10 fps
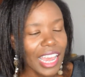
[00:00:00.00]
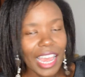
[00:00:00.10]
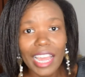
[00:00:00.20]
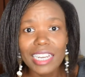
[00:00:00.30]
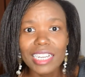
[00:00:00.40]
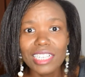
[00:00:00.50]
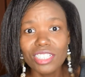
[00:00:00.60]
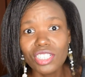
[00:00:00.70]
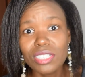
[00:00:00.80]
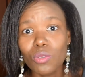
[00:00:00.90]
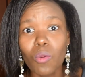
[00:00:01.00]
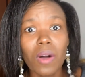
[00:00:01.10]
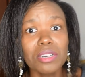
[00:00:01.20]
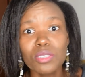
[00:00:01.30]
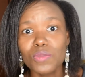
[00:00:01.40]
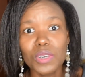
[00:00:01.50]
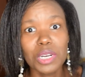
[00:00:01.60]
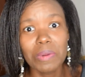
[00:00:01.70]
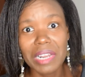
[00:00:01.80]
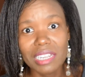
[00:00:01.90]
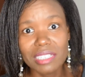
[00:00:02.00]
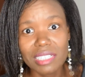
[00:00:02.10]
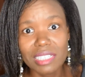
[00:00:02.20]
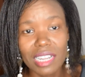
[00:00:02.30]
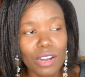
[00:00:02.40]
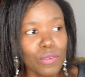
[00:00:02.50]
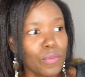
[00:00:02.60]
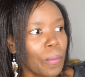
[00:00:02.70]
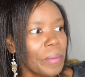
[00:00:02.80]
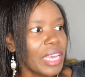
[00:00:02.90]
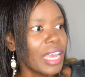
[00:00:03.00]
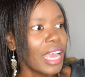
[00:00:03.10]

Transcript: and it just works very well as a snack for me.